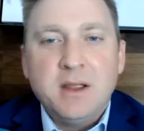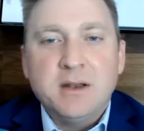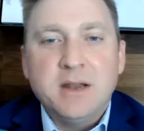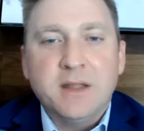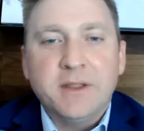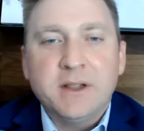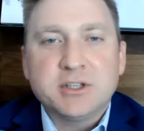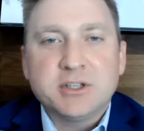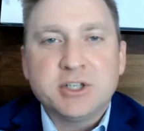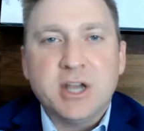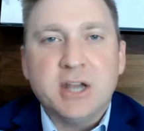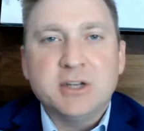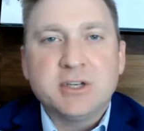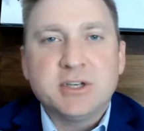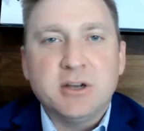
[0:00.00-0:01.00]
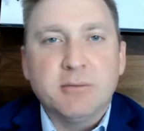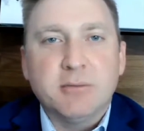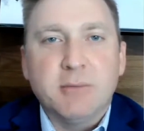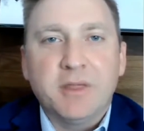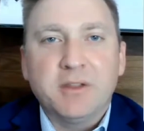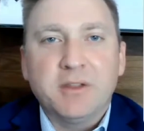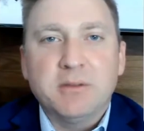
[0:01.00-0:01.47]
Nothing has changed to your
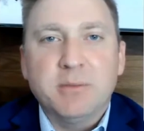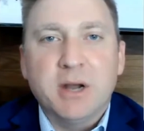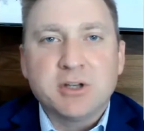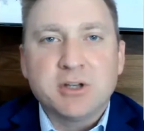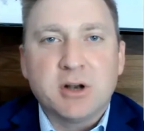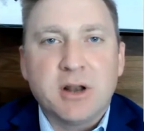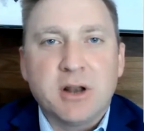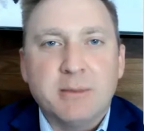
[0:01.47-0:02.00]
monthly budget on